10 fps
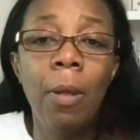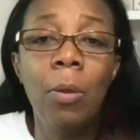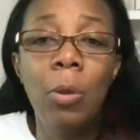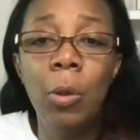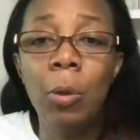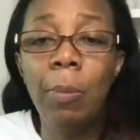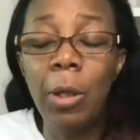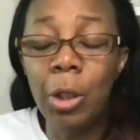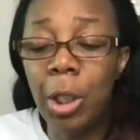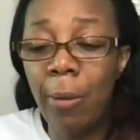You, by
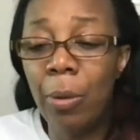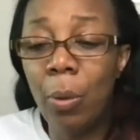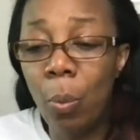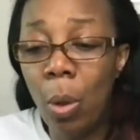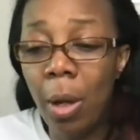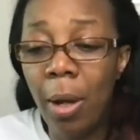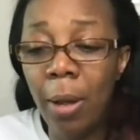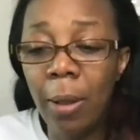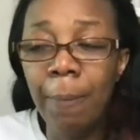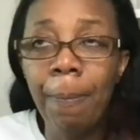sharing the
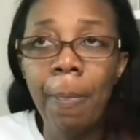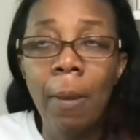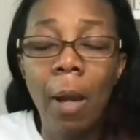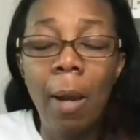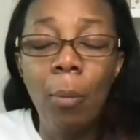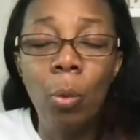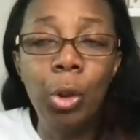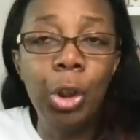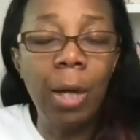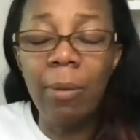work, um, or
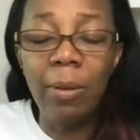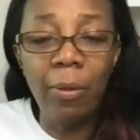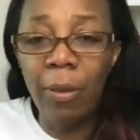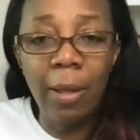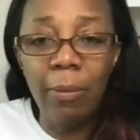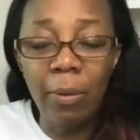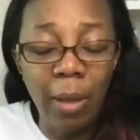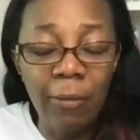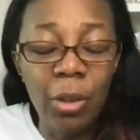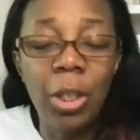sharing the thing that
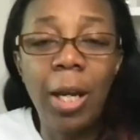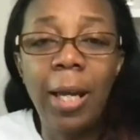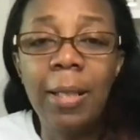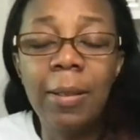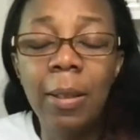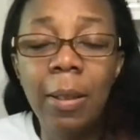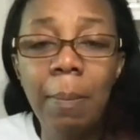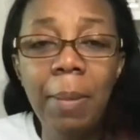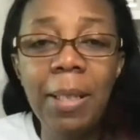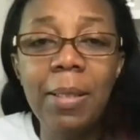they've shared
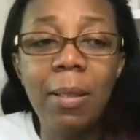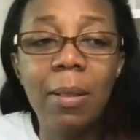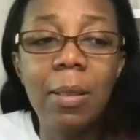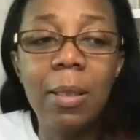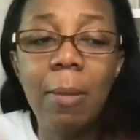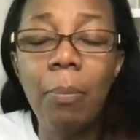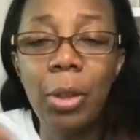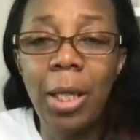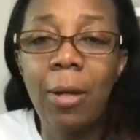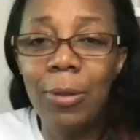means that
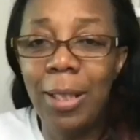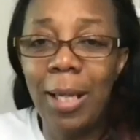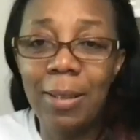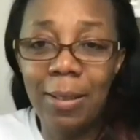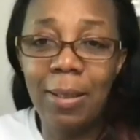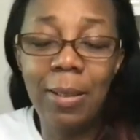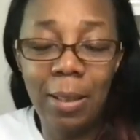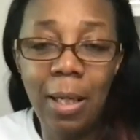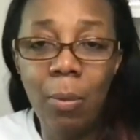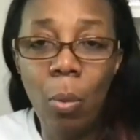somebody else gets to
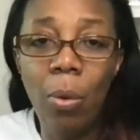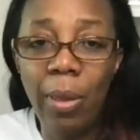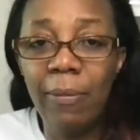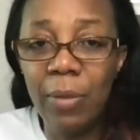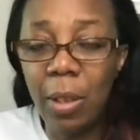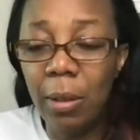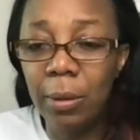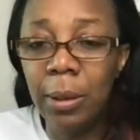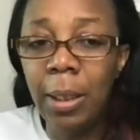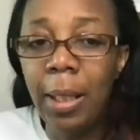see what they've done.
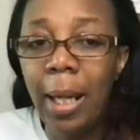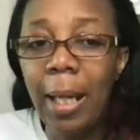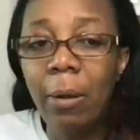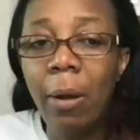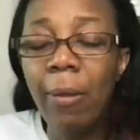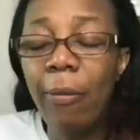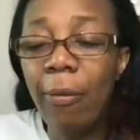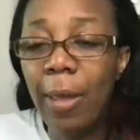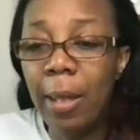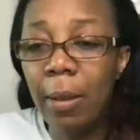And I
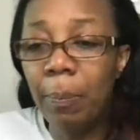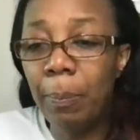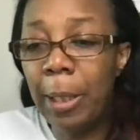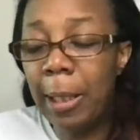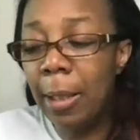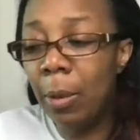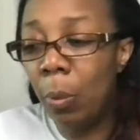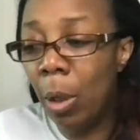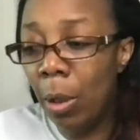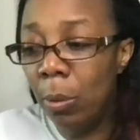think in a
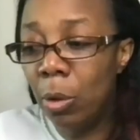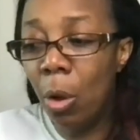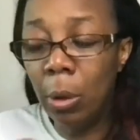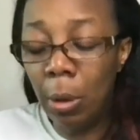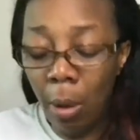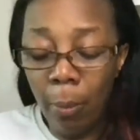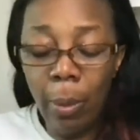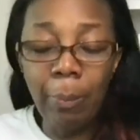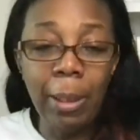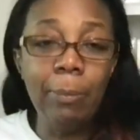world online
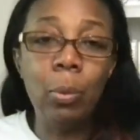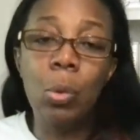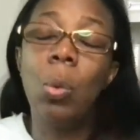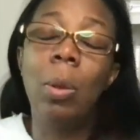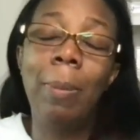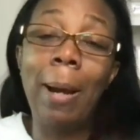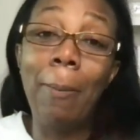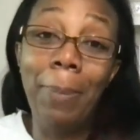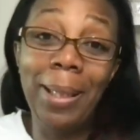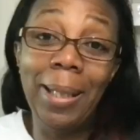where people talk
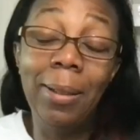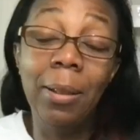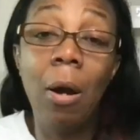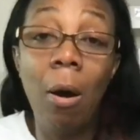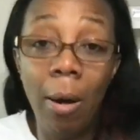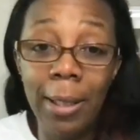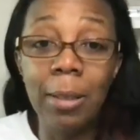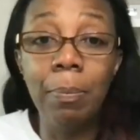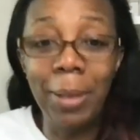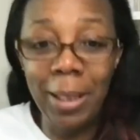about being kind
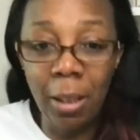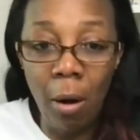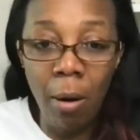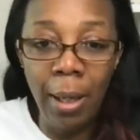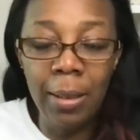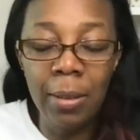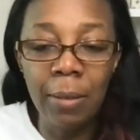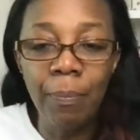and be kind,